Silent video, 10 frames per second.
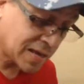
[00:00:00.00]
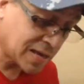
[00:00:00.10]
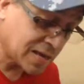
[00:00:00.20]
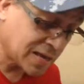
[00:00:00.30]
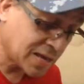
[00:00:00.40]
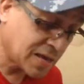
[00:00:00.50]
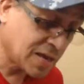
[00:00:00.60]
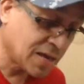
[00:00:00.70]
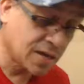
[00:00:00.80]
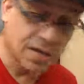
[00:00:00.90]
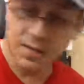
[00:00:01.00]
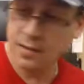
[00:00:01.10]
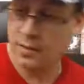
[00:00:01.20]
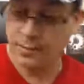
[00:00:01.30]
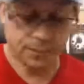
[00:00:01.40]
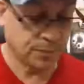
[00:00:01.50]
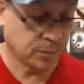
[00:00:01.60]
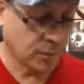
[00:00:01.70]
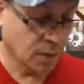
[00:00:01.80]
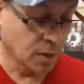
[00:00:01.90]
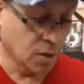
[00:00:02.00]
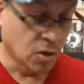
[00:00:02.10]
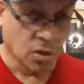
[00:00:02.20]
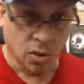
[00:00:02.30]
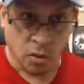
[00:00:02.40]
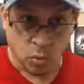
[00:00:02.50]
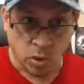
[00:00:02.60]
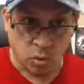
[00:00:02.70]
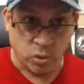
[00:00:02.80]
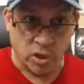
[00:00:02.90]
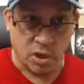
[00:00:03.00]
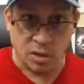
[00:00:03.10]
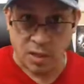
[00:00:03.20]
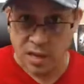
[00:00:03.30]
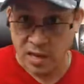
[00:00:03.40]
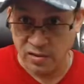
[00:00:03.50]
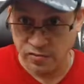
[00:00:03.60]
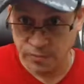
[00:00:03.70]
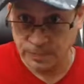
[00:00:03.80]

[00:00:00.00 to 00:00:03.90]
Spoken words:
yeah. Well, we are live.